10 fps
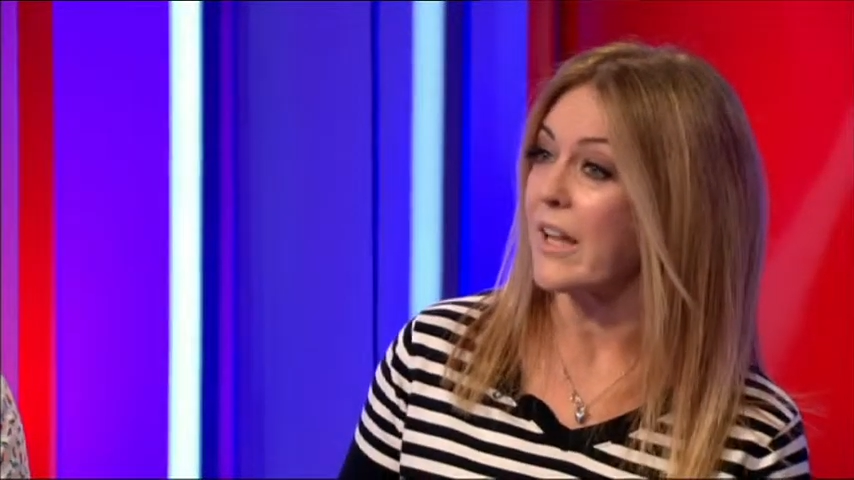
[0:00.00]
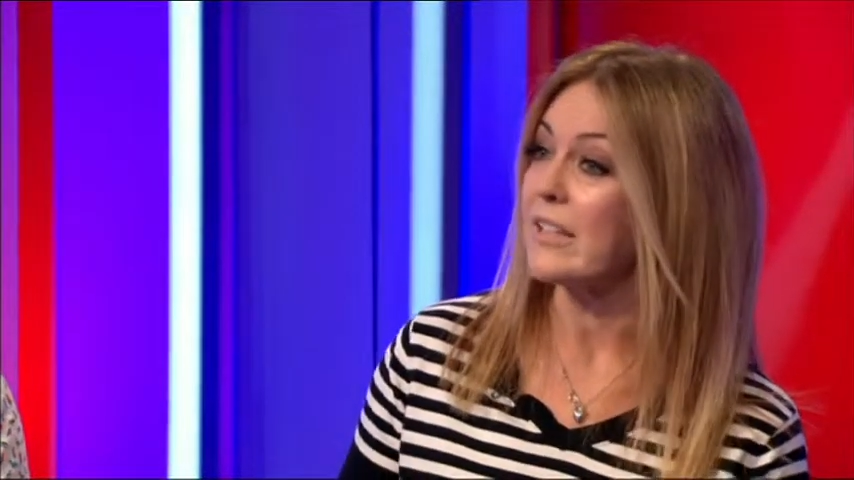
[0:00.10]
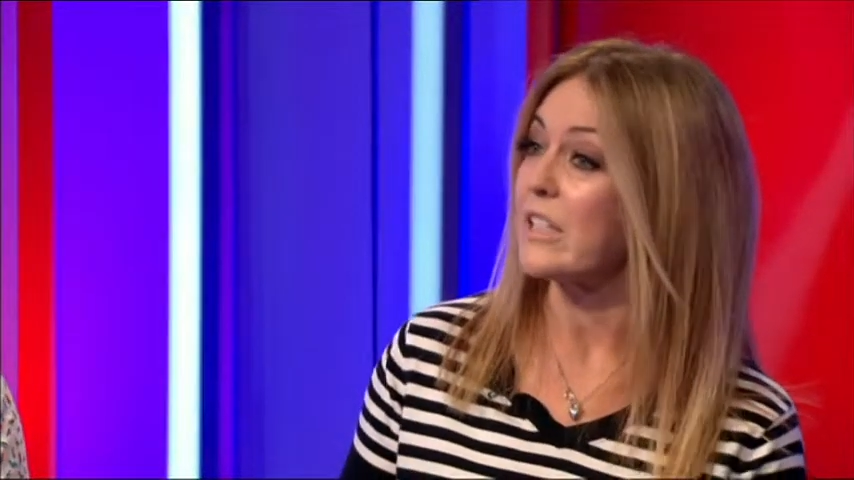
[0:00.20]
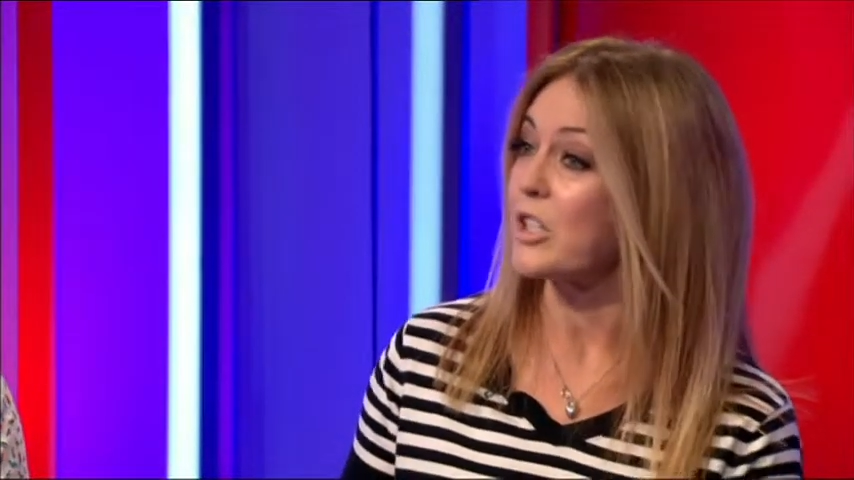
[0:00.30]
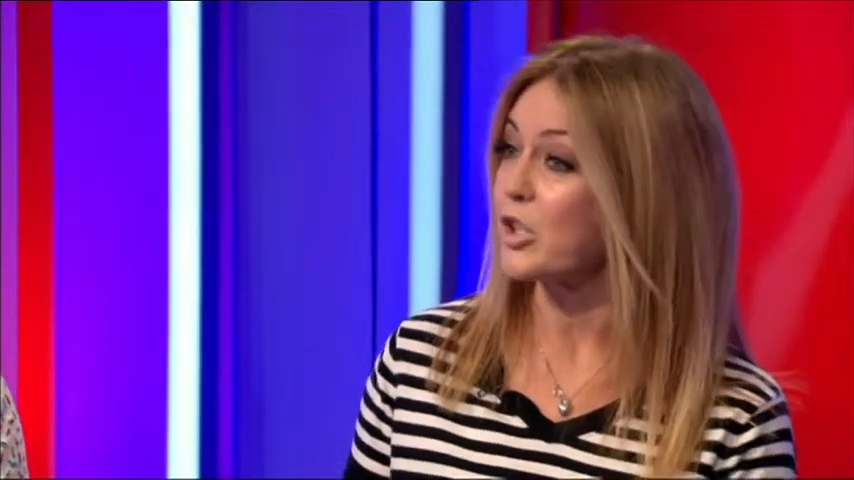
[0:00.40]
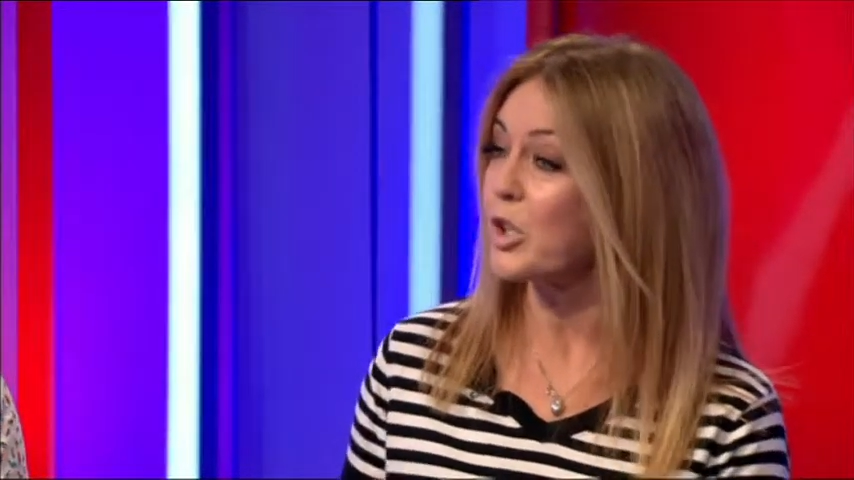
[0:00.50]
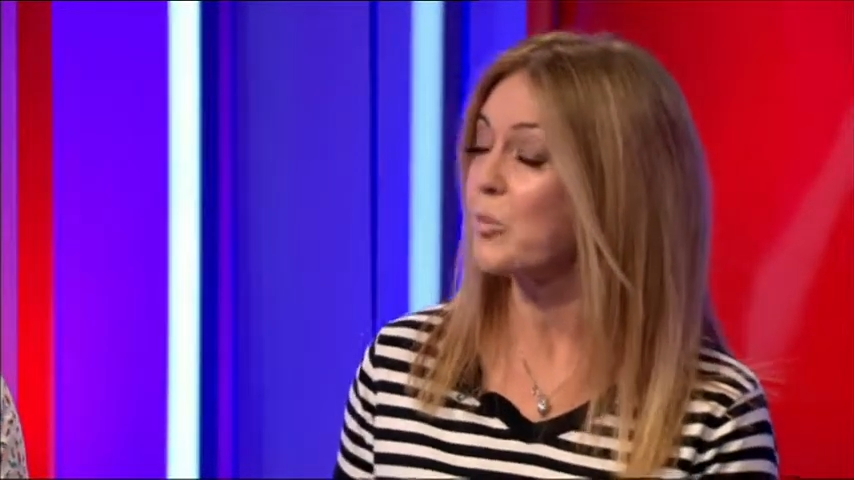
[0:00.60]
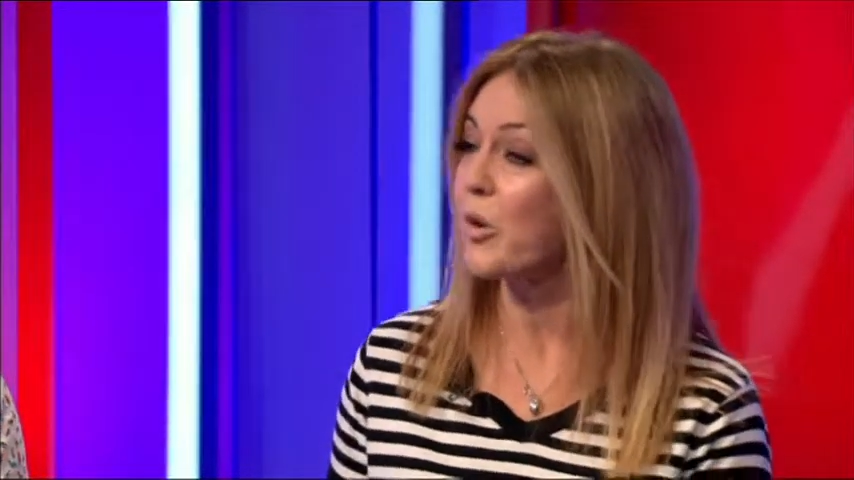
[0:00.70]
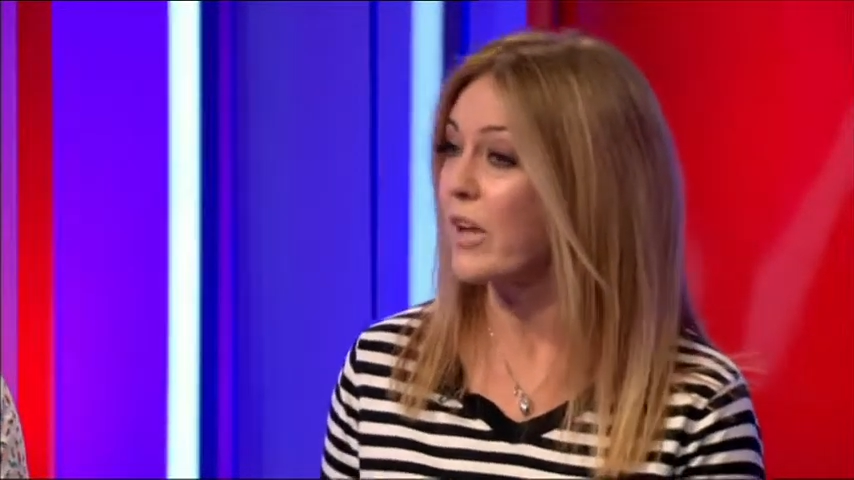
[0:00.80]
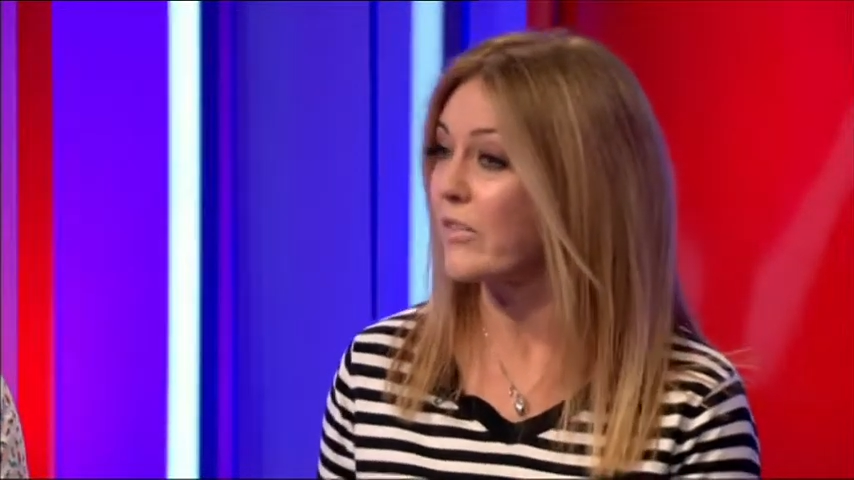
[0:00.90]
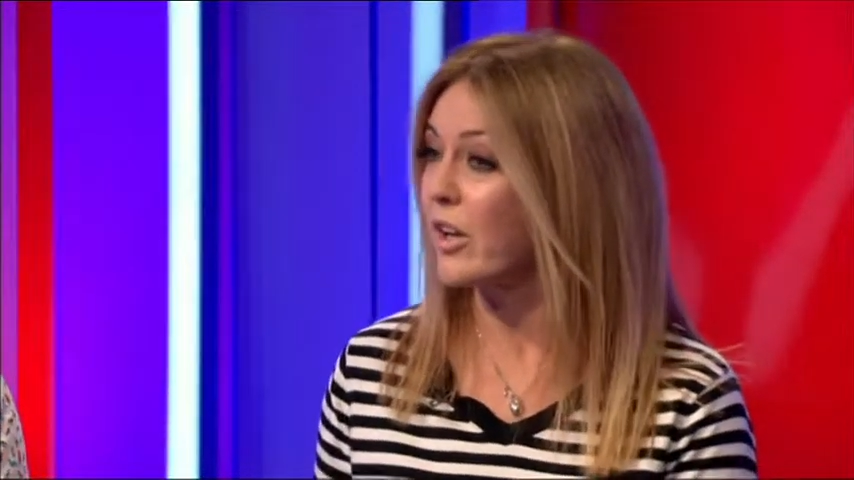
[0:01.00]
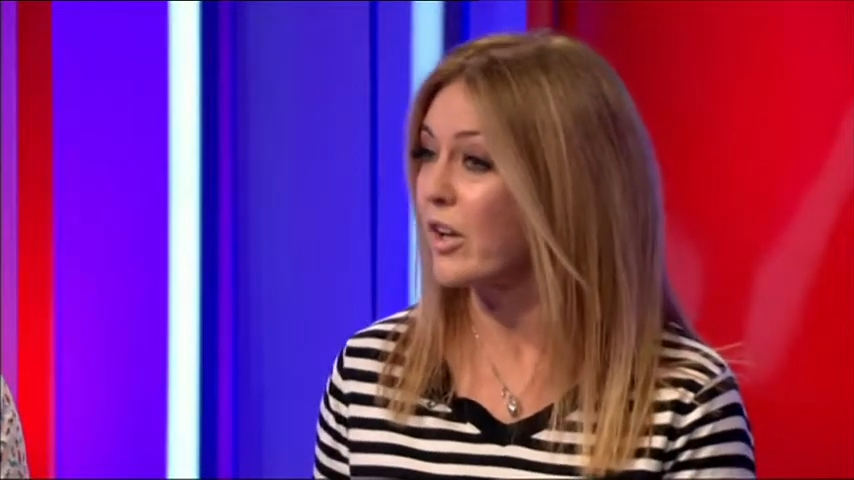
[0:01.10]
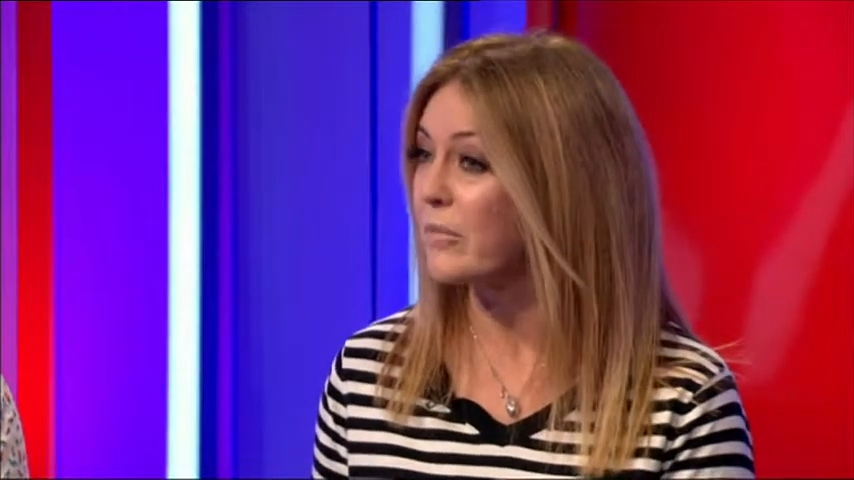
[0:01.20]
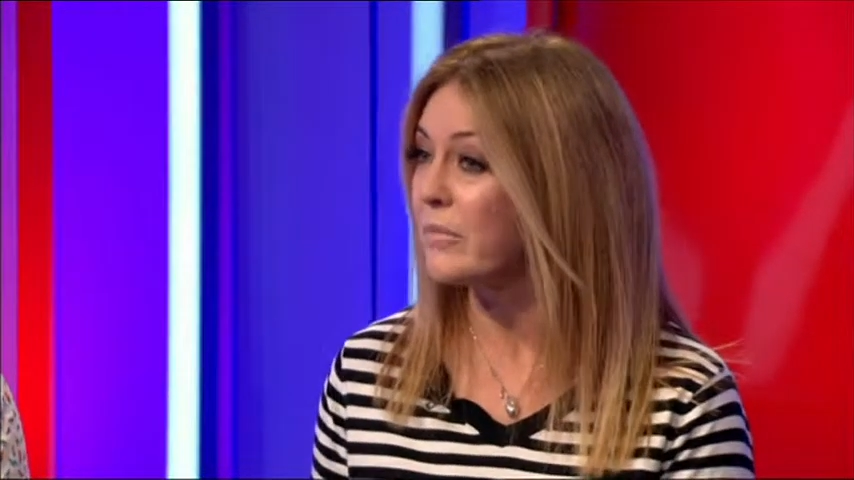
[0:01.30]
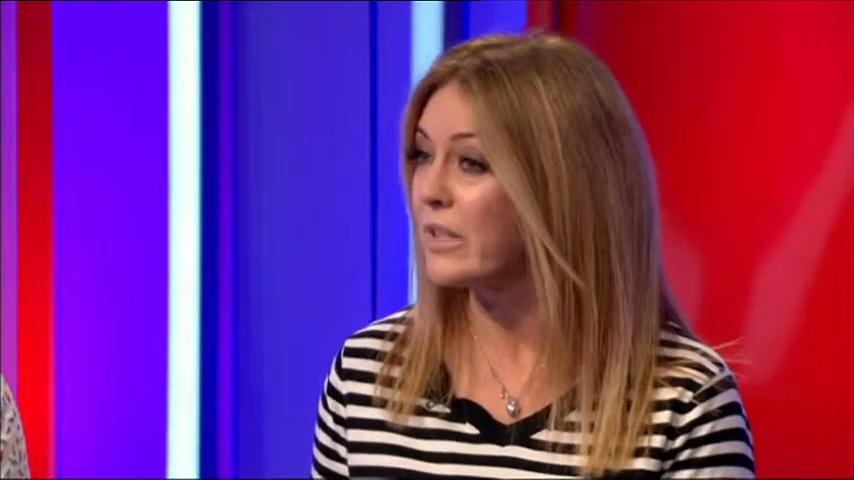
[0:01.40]
that into two private
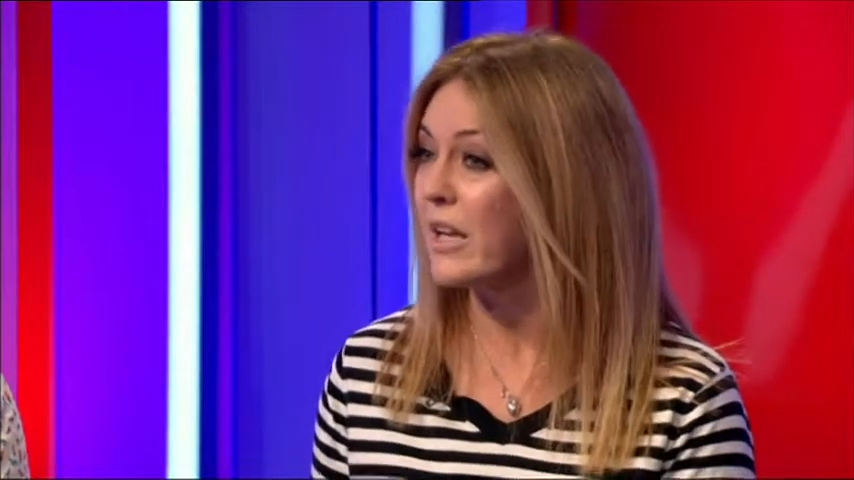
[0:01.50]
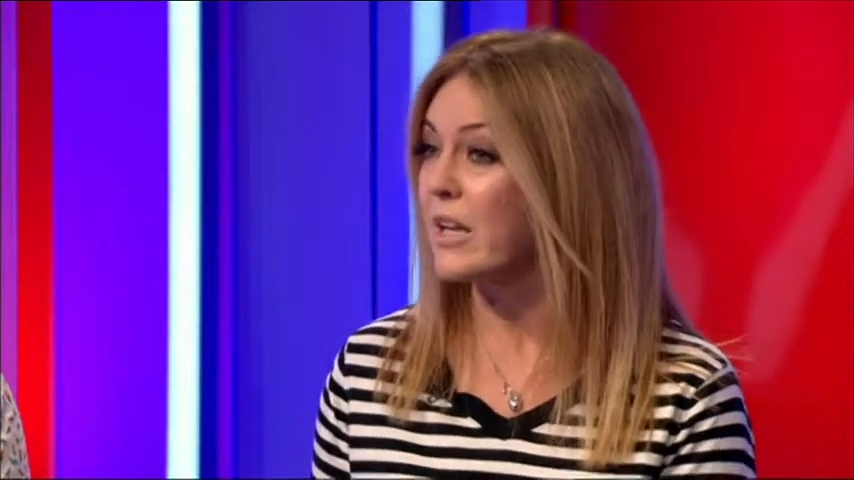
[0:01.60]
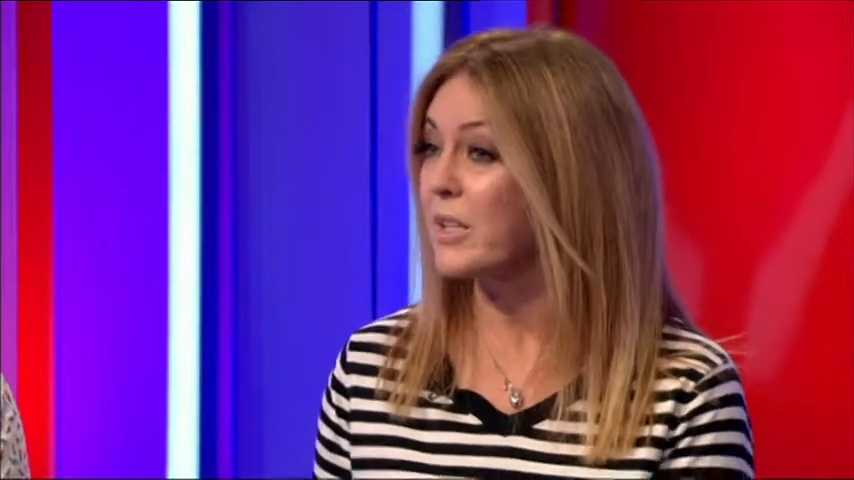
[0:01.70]
homes.